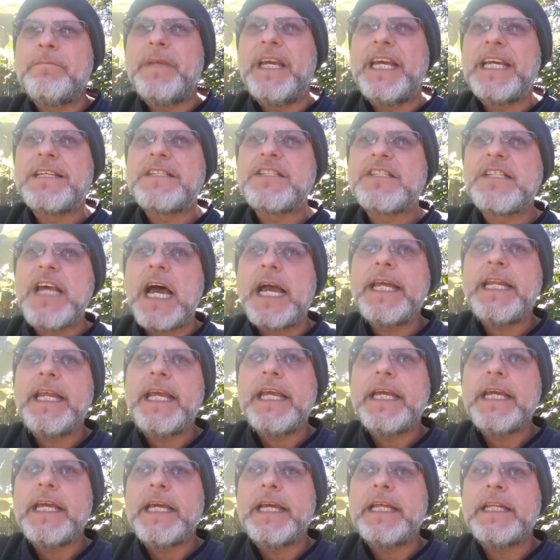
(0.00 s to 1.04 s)

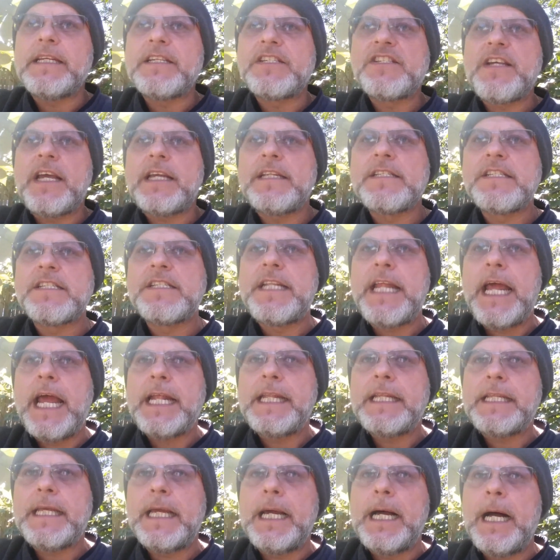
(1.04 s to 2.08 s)
exciting in a sense
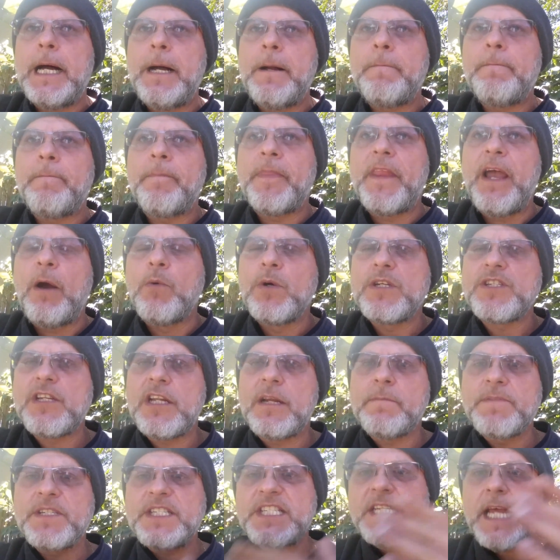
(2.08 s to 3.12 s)
that I
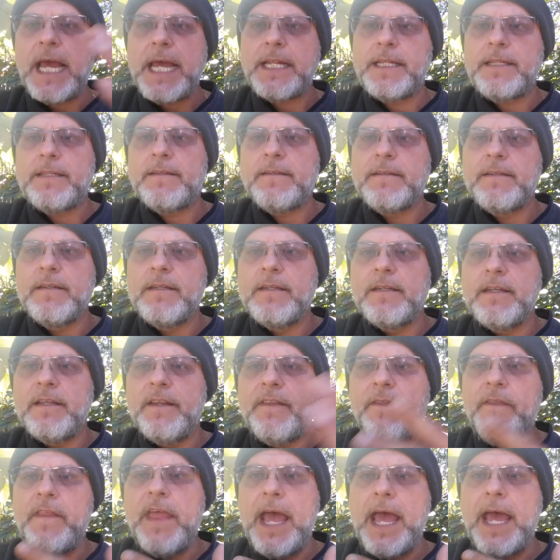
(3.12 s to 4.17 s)
wasn't upset
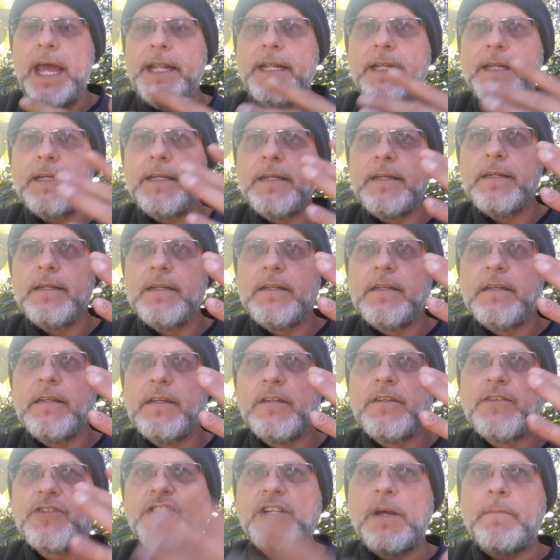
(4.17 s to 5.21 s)
that
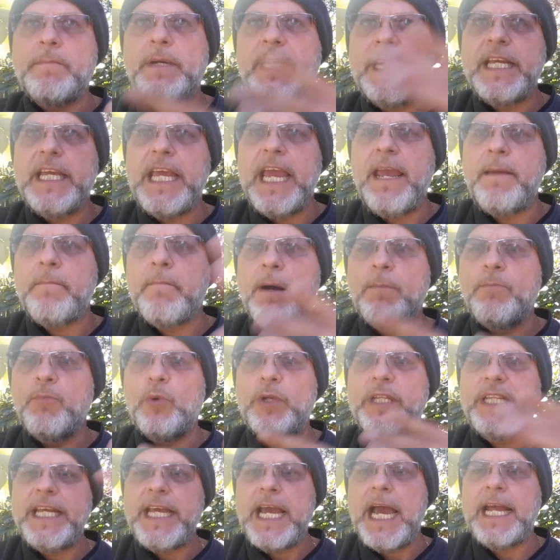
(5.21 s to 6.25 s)
somebody came up
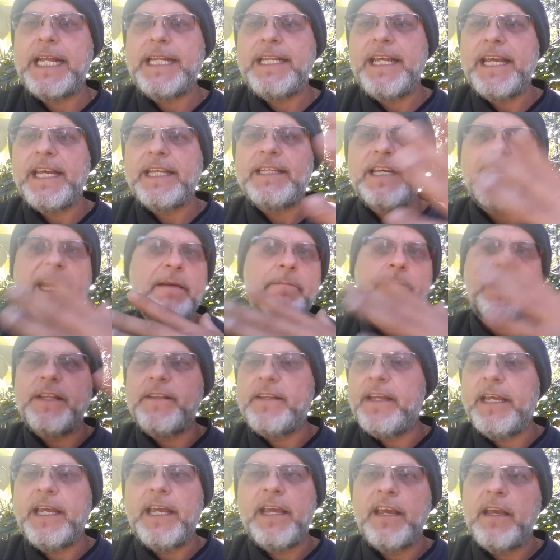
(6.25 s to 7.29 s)
with the idea that I've been
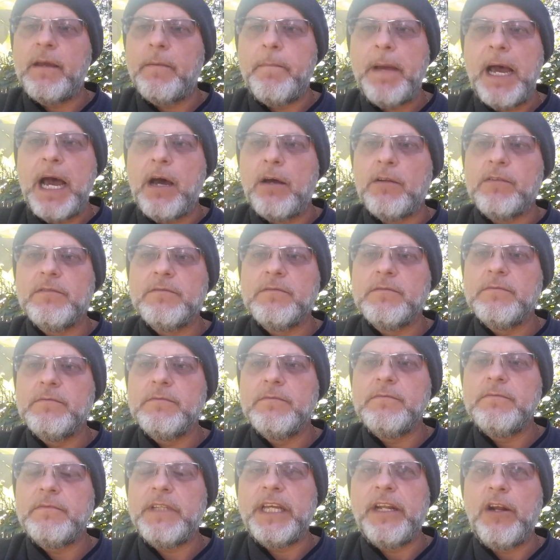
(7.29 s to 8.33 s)
thinking about,
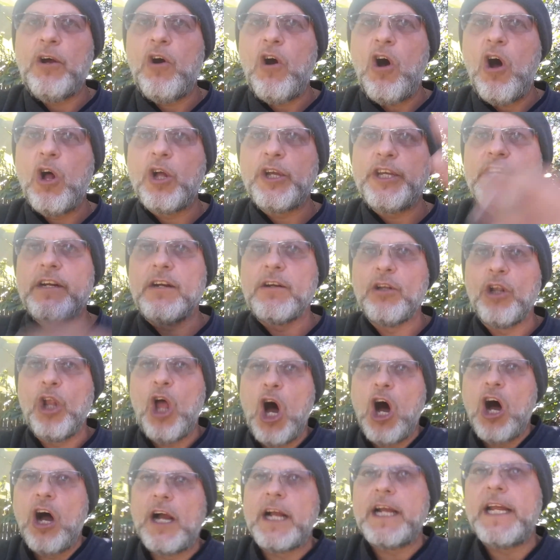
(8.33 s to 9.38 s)
all year
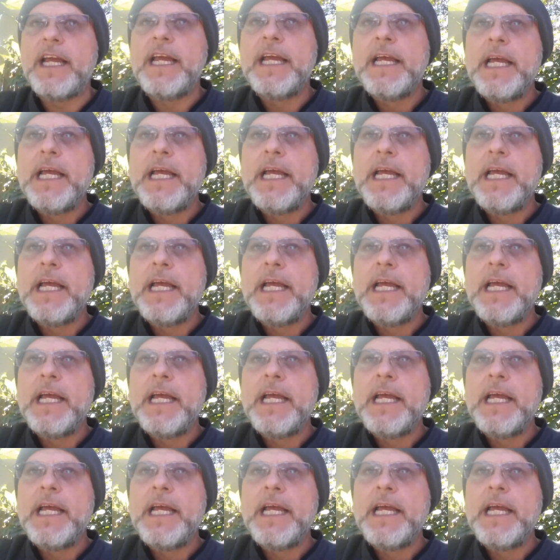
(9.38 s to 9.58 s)
long,